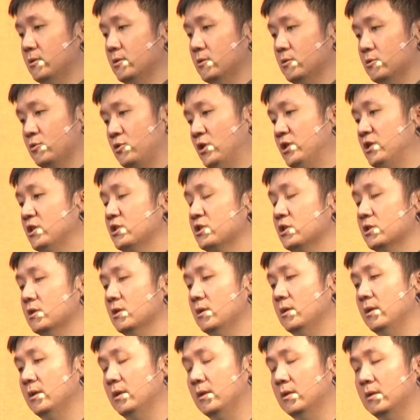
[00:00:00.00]

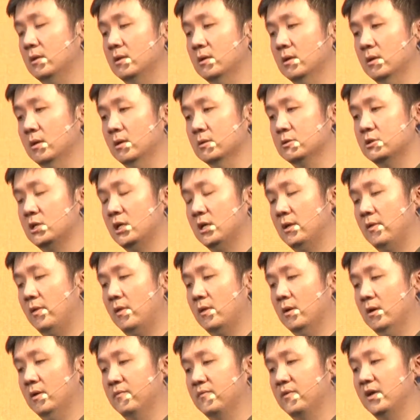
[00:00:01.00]
Traditionally, the chance
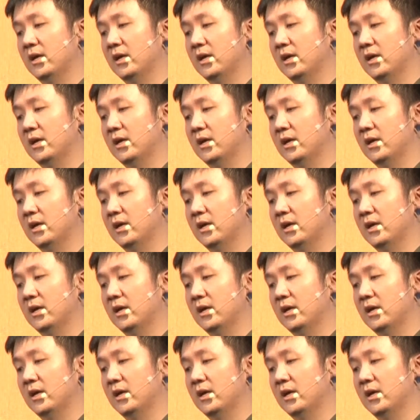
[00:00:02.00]
of